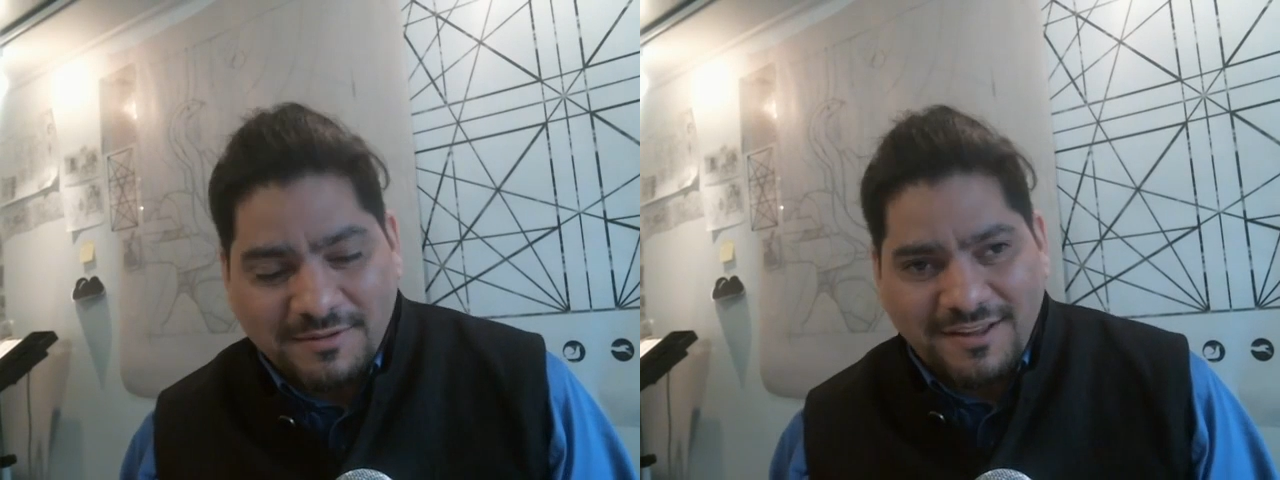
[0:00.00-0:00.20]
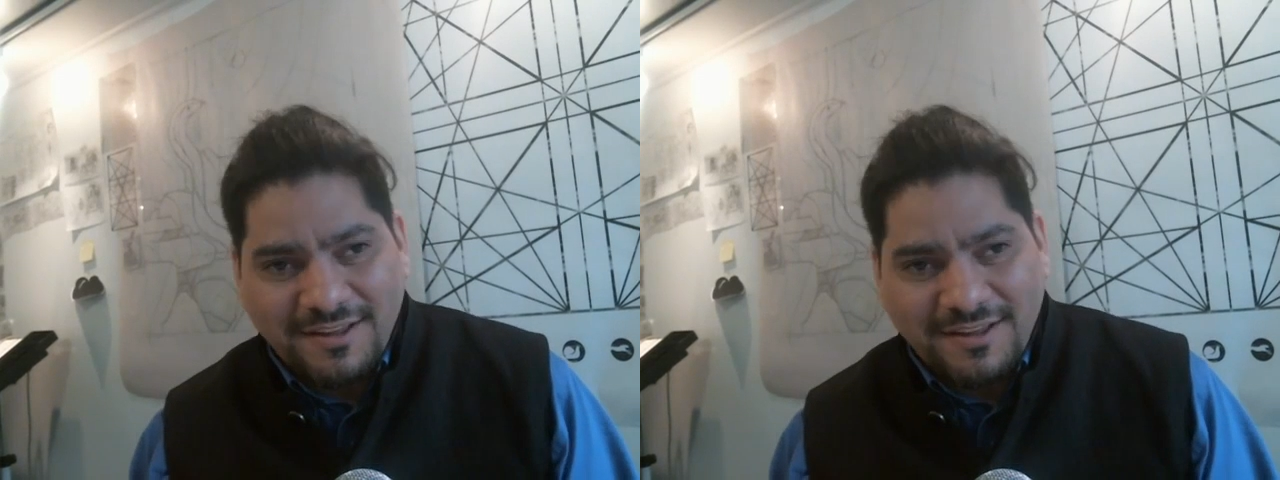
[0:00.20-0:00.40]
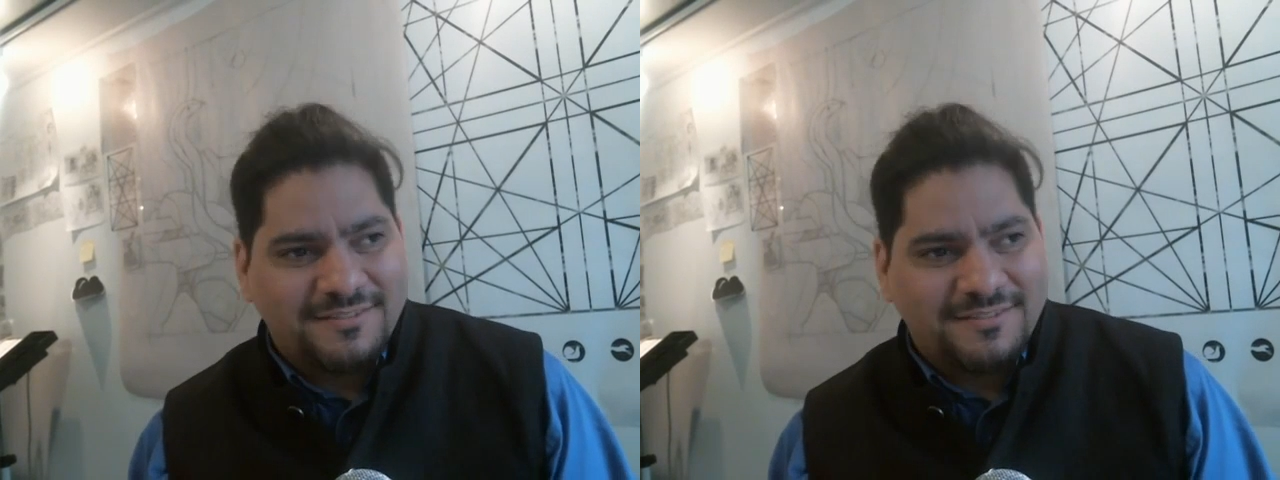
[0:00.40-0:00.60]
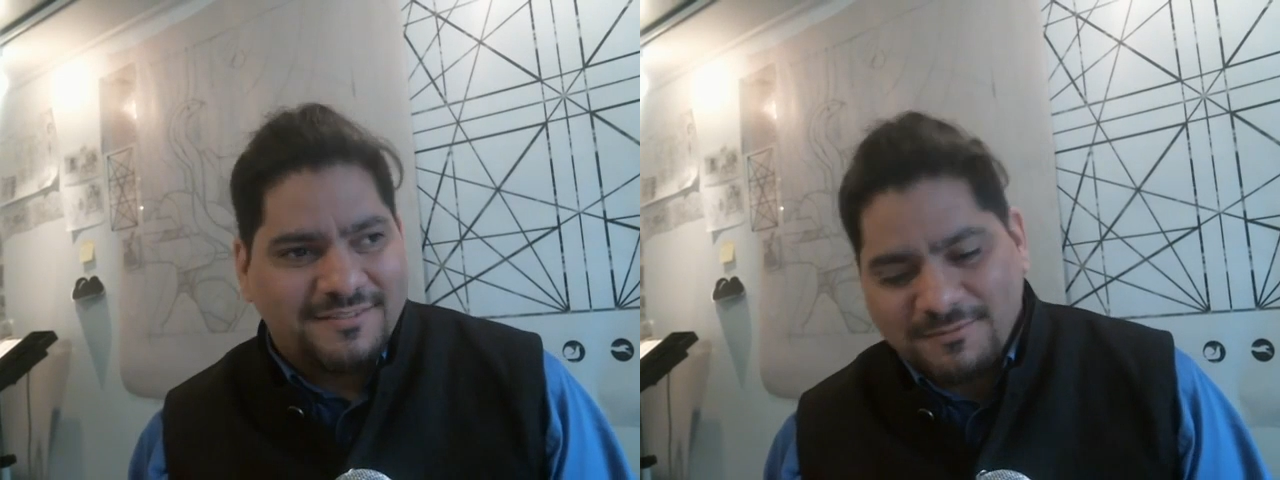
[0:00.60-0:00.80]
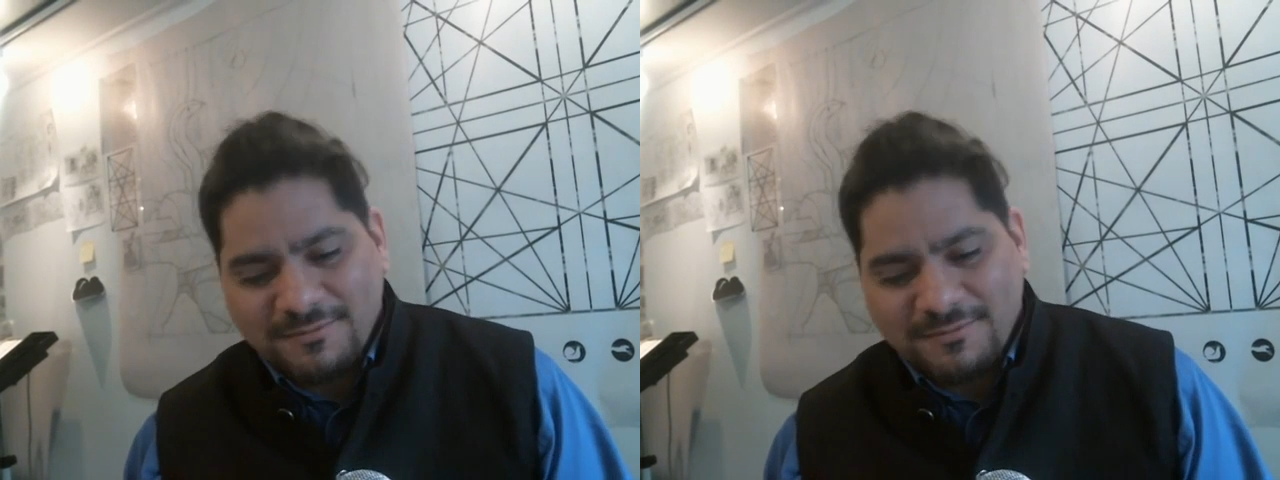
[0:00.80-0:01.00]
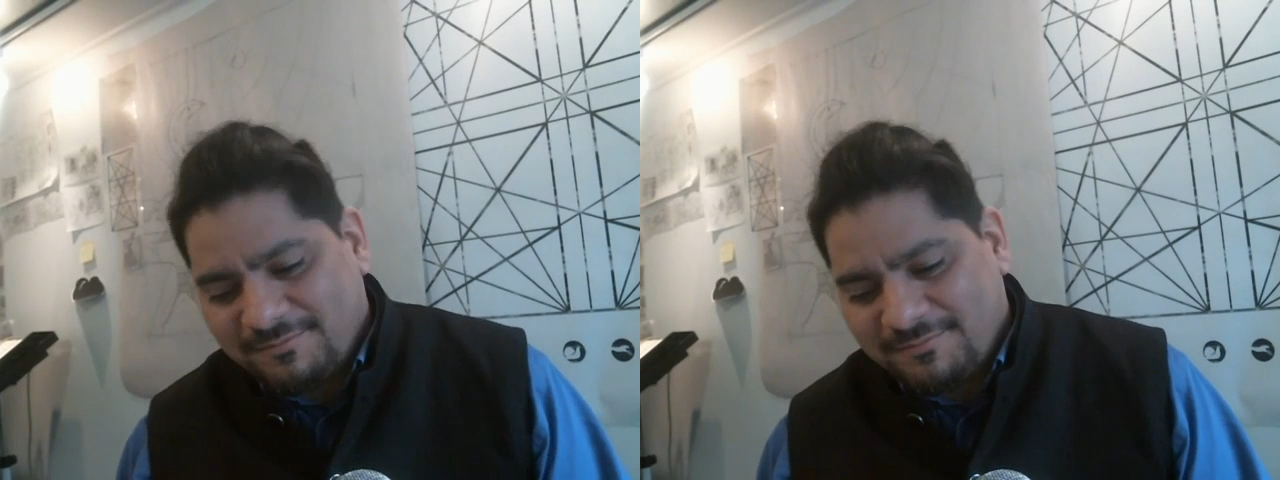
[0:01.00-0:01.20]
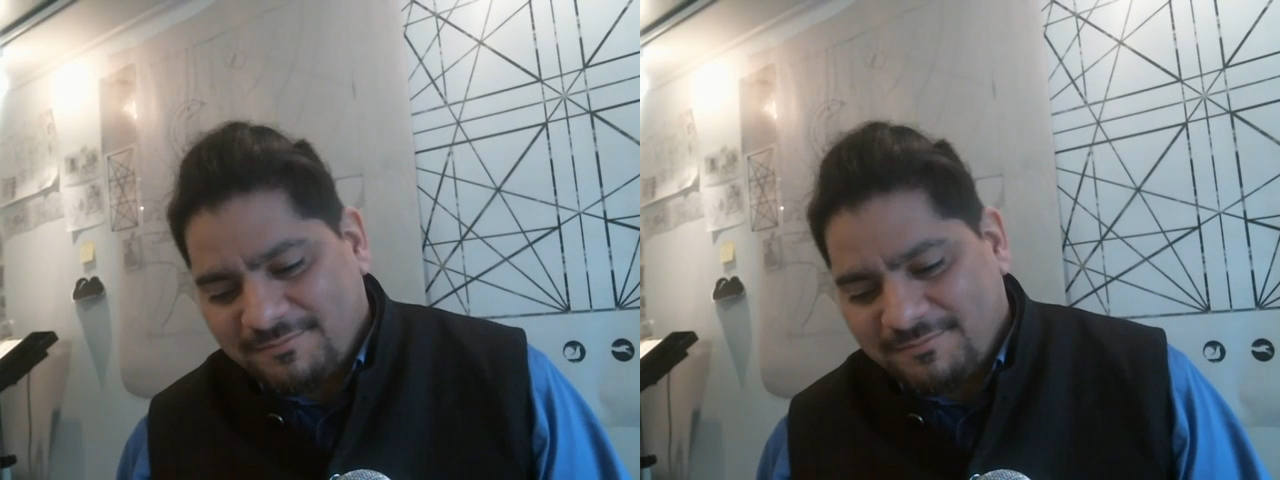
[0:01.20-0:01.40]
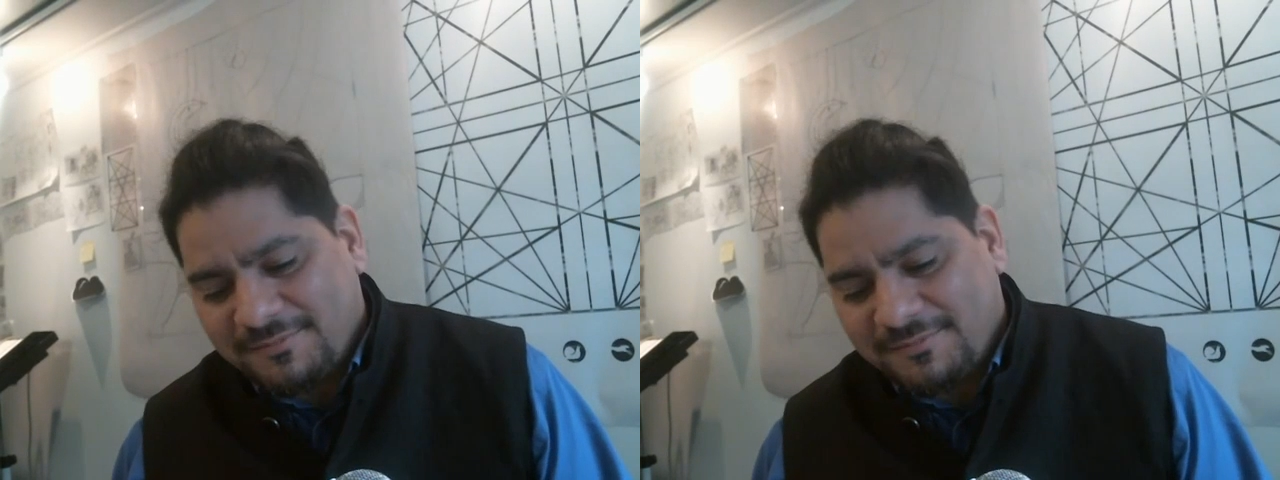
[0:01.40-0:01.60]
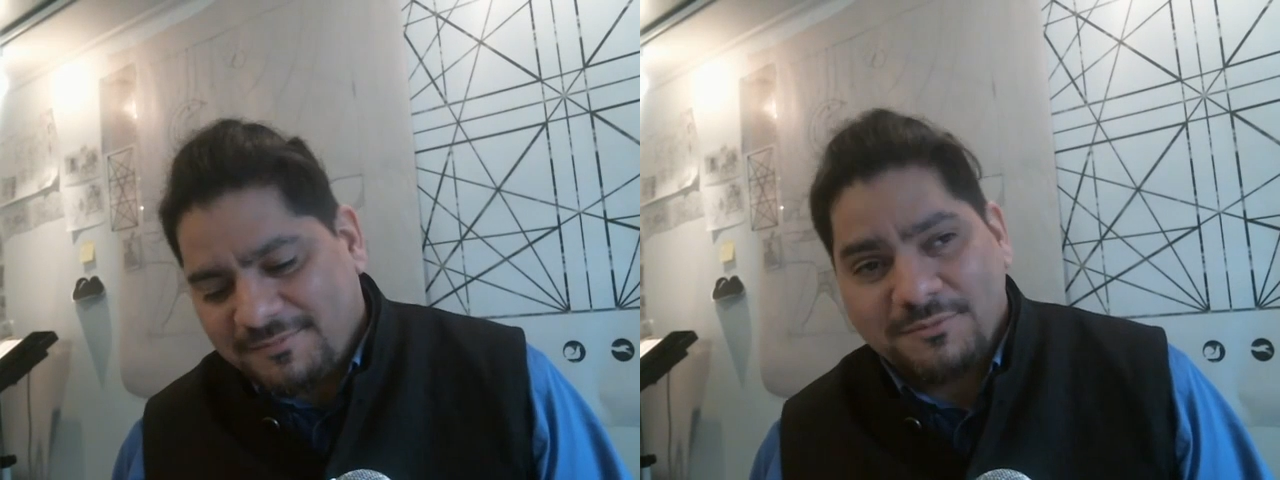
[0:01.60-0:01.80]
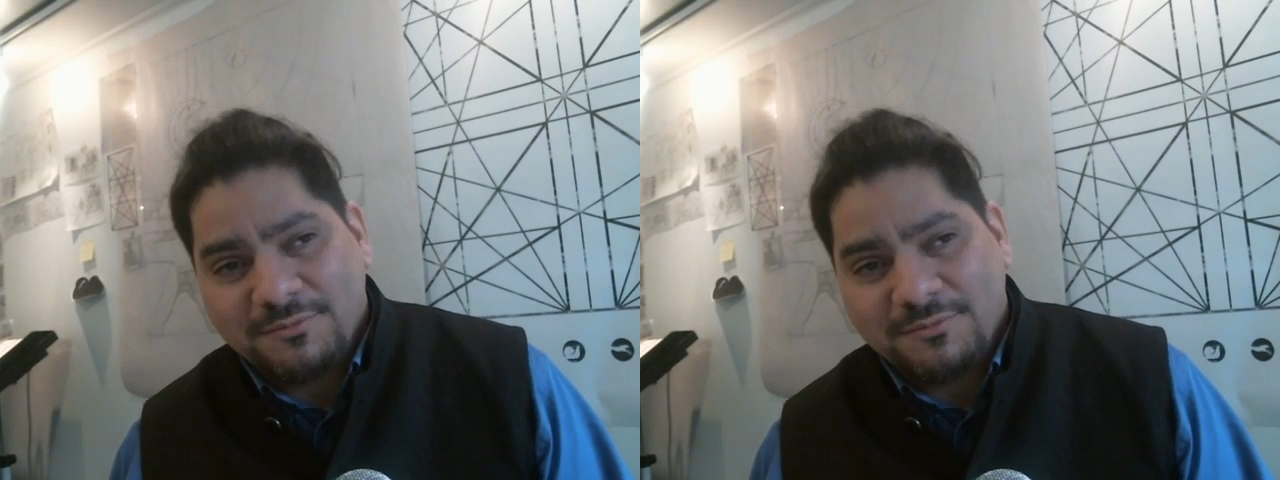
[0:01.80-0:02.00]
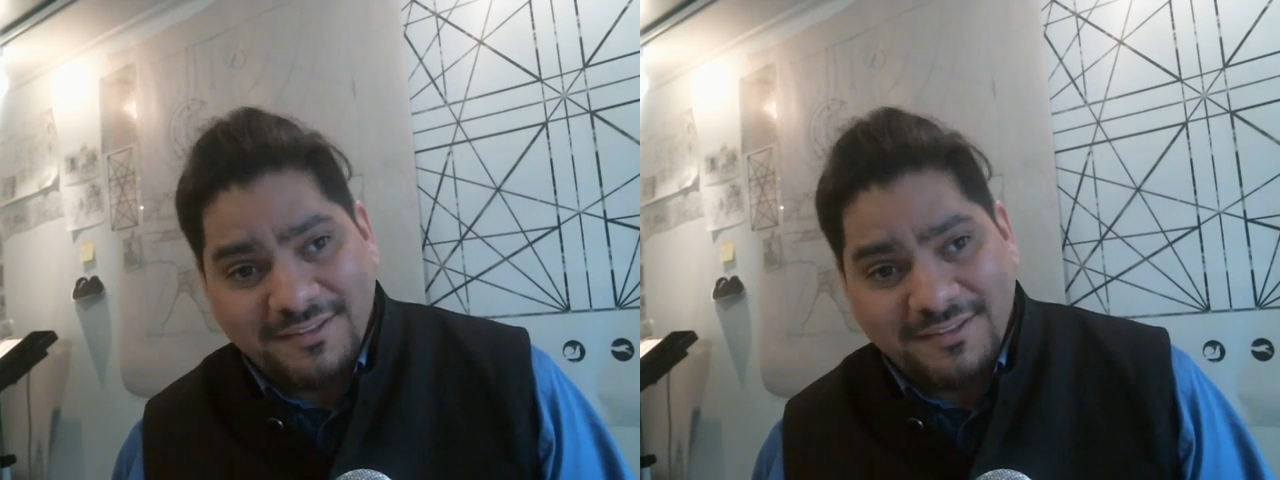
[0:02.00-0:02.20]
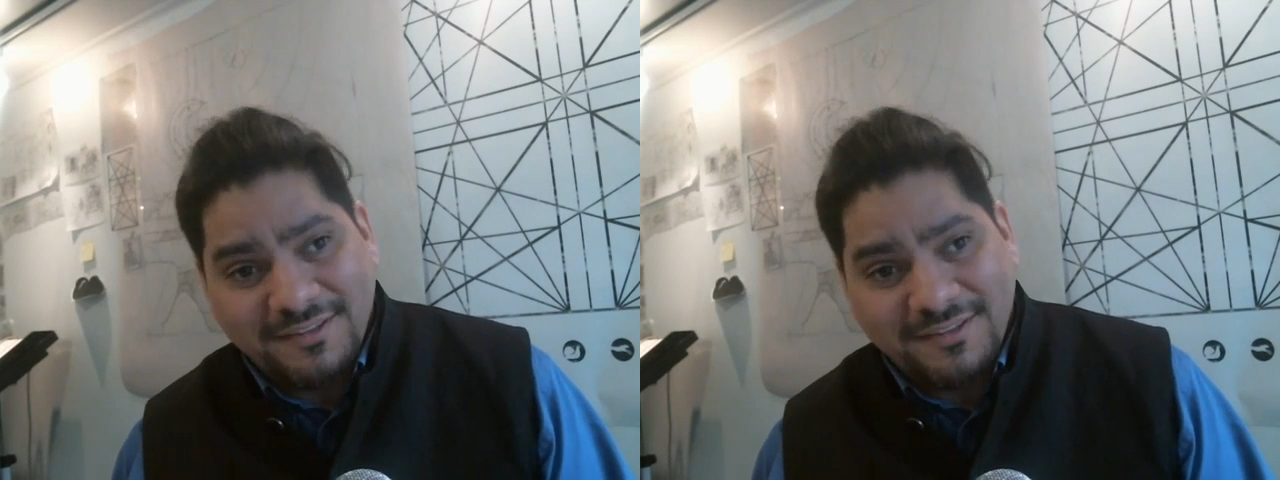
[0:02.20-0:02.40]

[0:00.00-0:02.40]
So it is what it is.